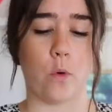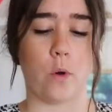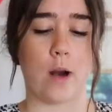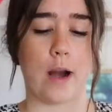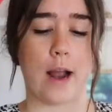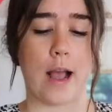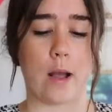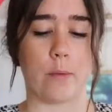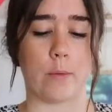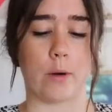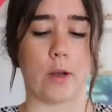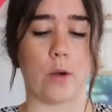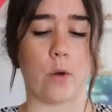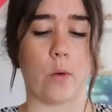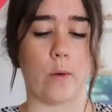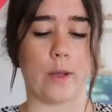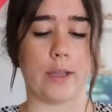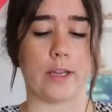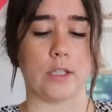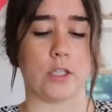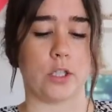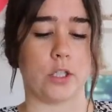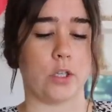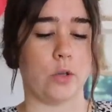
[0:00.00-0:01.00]
for how we're
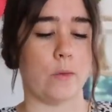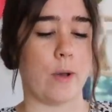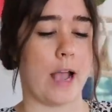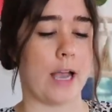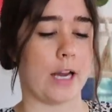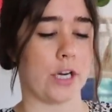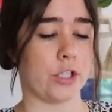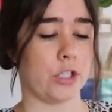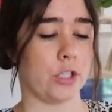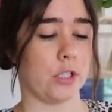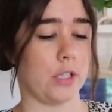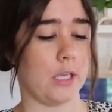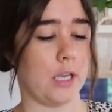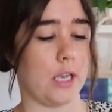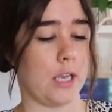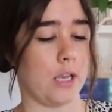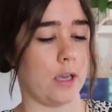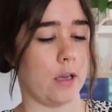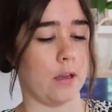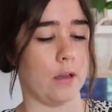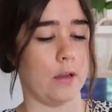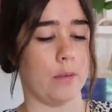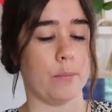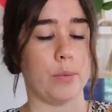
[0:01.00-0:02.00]
going to
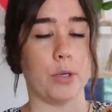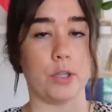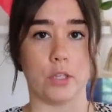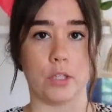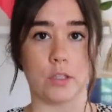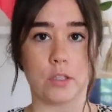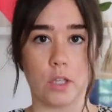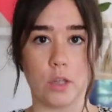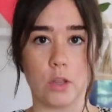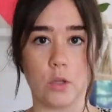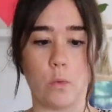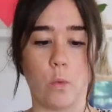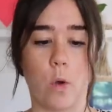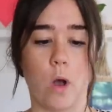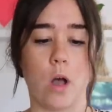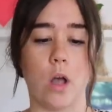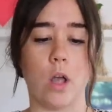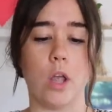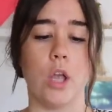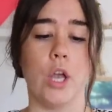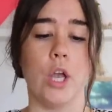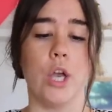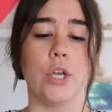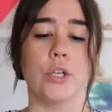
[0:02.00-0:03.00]
actually put this on the
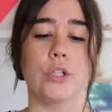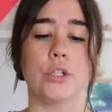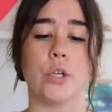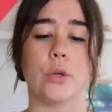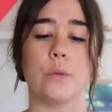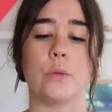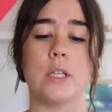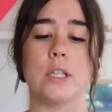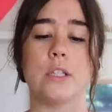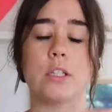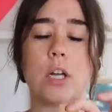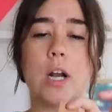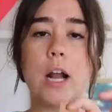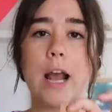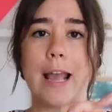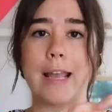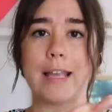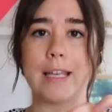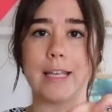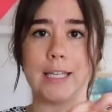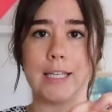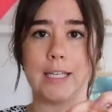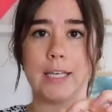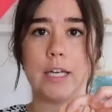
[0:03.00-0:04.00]
wall. So these are
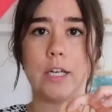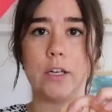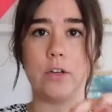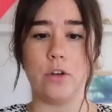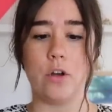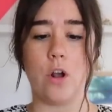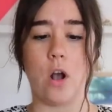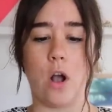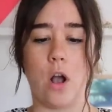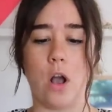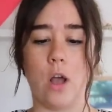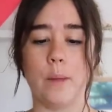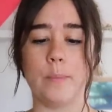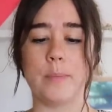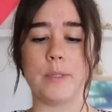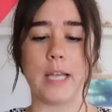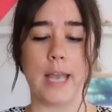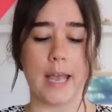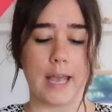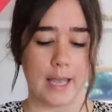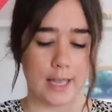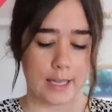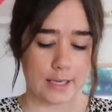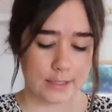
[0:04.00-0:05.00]
IKEA knobs,
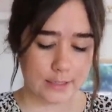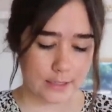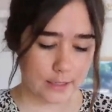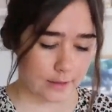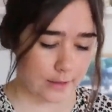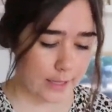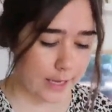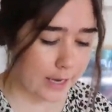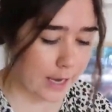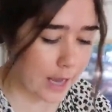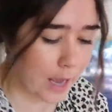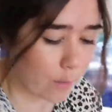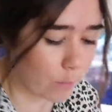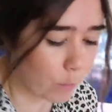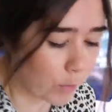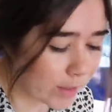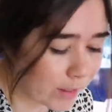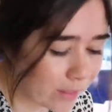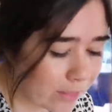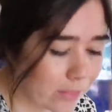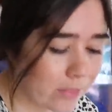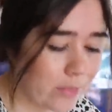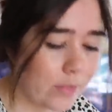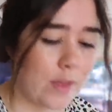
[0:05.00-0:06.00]
and they come
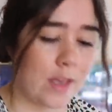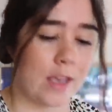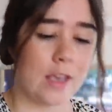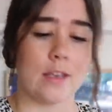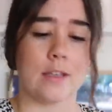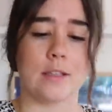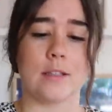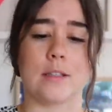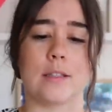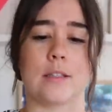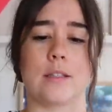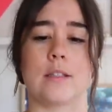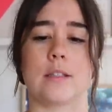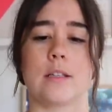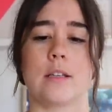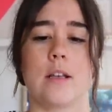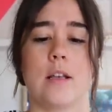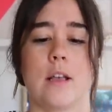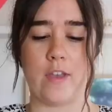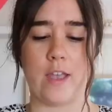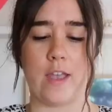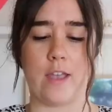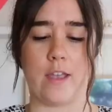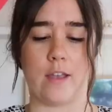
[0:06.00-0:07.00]
with this
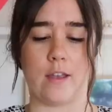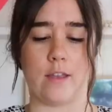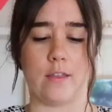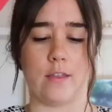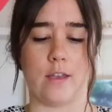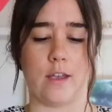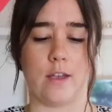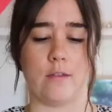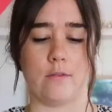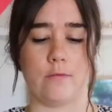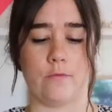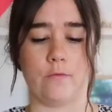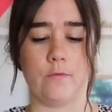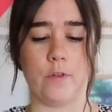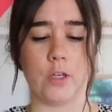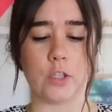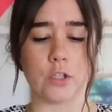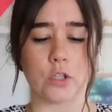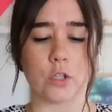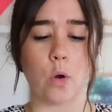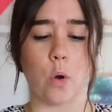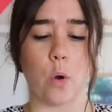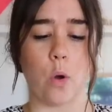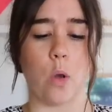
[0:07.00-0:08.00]
thing that
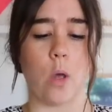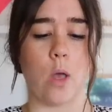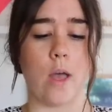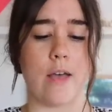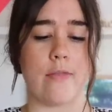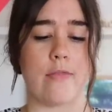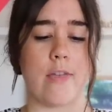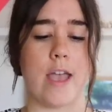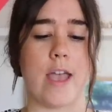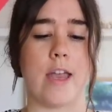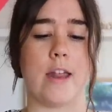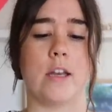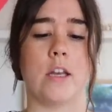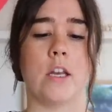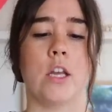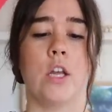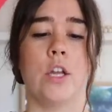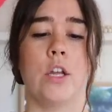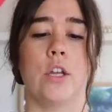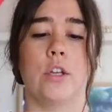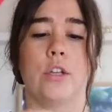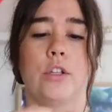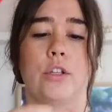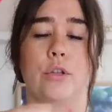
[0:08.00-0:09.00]
fills the hole, and then
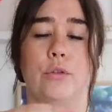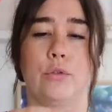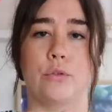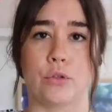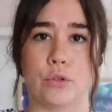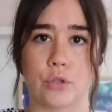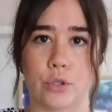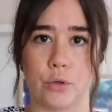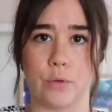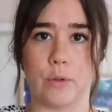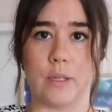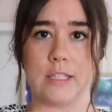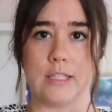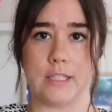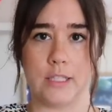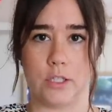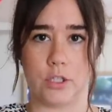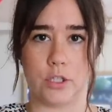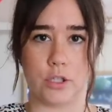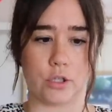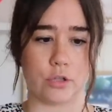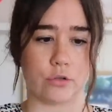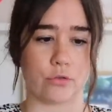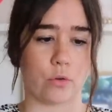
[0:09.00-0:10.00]
you screw this
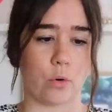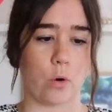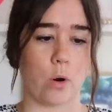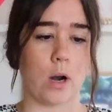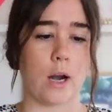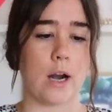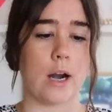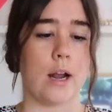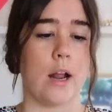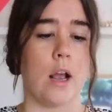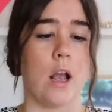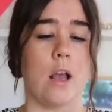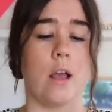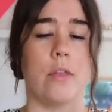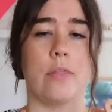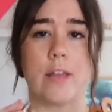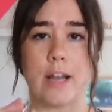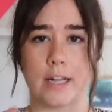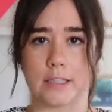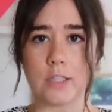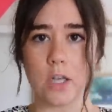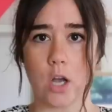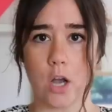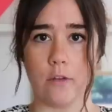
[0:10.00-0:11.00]
into your drawer.
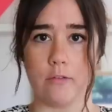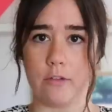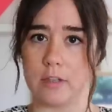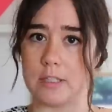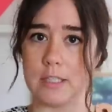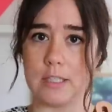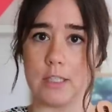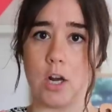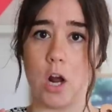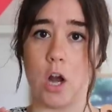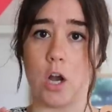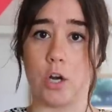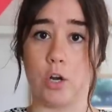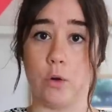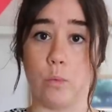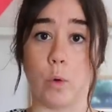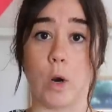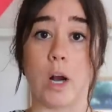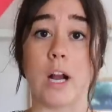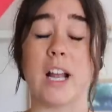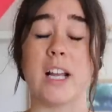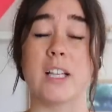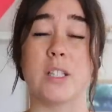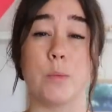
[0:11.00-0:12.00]
That's obviously not gonna
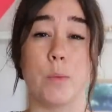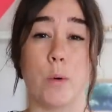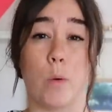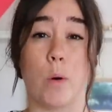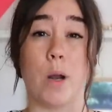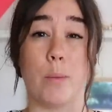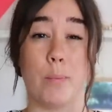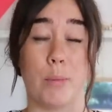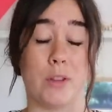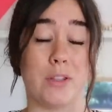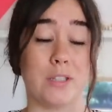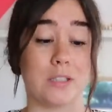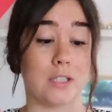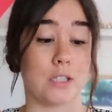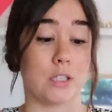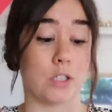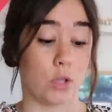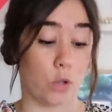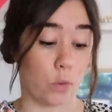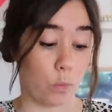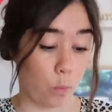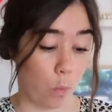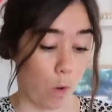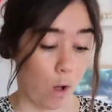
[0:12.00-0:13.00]
work because we wanna put this
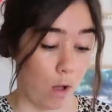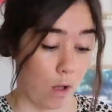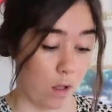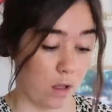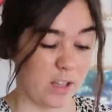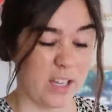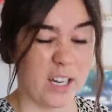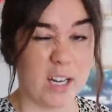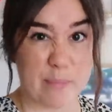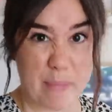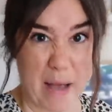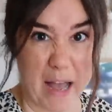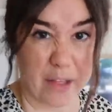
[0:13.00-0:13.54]
into the wall in a